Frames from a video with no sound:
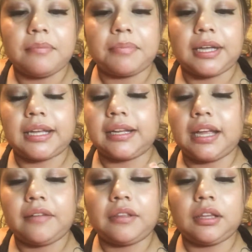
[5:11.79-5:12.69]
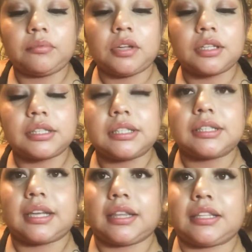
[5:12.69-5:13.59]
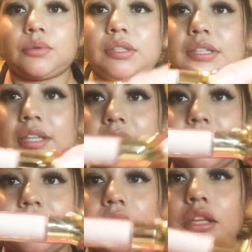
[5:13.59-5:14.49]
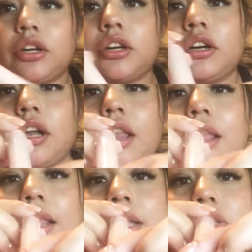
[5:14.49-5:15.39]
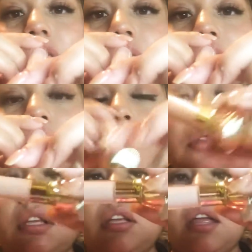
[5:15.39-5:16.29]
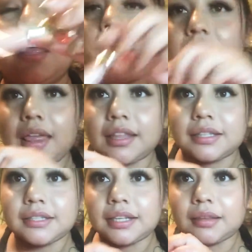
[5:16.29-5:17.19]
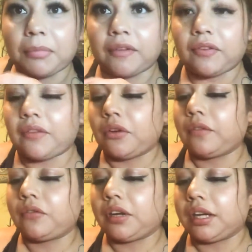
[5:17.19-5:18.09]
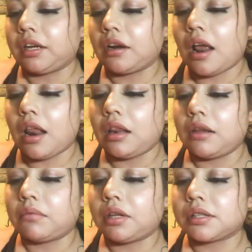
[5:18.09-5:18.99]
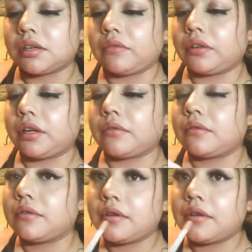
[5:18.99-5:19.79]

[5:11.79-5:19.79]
But I didn't have the lip glosses and this one's in the color Legends Only. And this is like my favorite freaking lip gloss ever now.